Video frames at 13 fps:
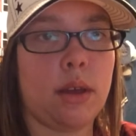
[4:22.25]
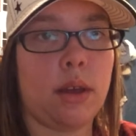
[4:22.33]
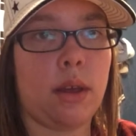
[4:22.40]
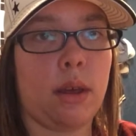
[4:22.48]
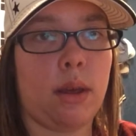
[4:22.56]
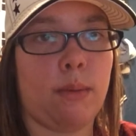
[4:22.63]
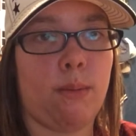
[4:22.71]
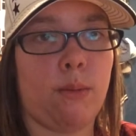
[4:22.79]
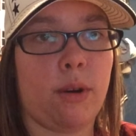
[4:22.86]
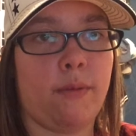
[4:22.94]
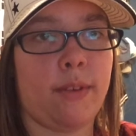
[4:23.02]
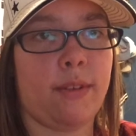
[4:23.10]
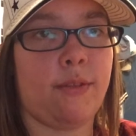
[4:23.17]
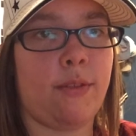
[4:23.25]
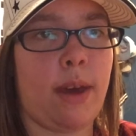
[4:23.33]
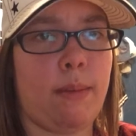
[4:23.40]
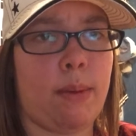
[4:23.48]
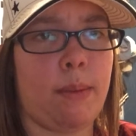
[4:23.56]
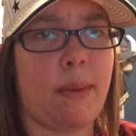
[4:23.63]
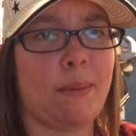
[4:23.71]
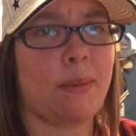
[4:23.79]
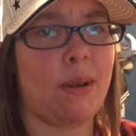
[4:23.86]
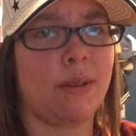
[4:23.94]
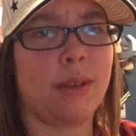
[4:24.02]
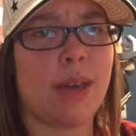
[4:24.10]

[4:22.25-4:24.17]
um, one of his family members